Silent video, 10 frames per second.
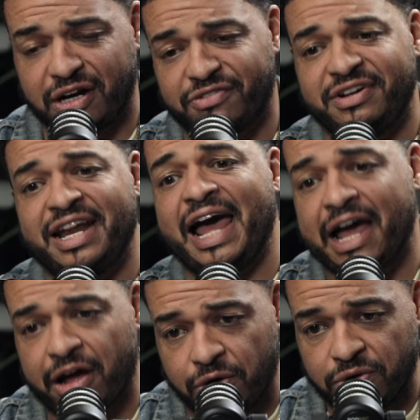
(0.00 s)
of
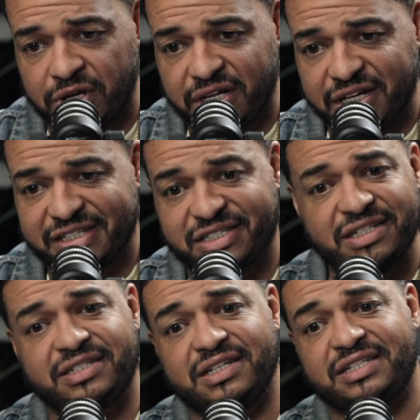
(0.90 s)
now
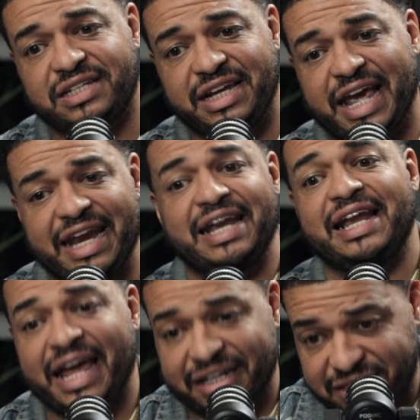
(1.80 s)
CCC
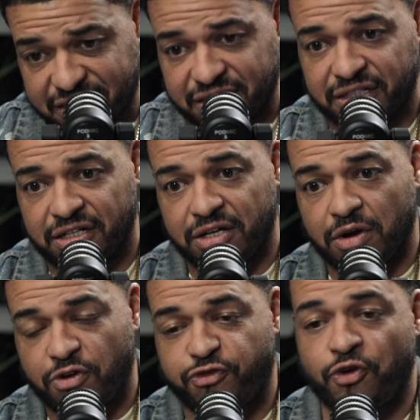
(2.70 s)
Atlanta,
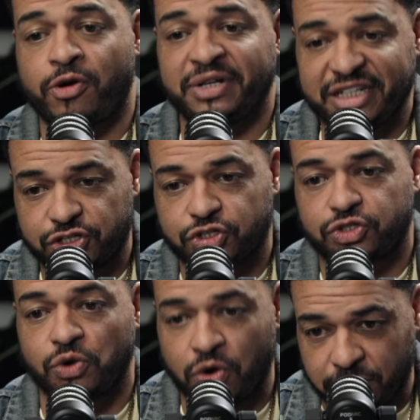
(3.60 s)
formerly
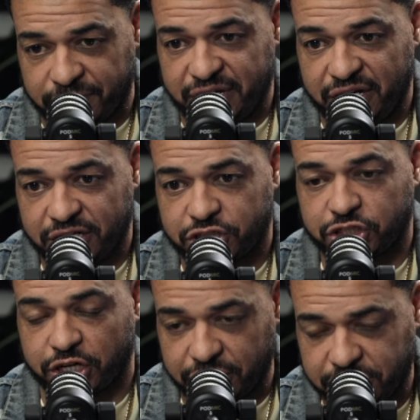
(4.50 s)
Story
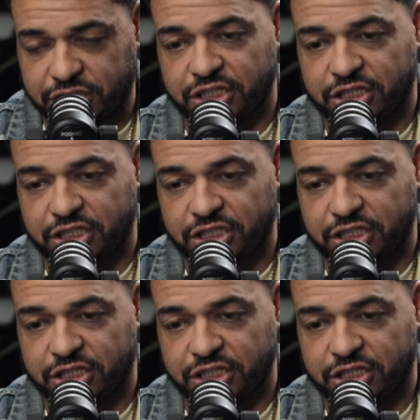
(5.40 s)
Church.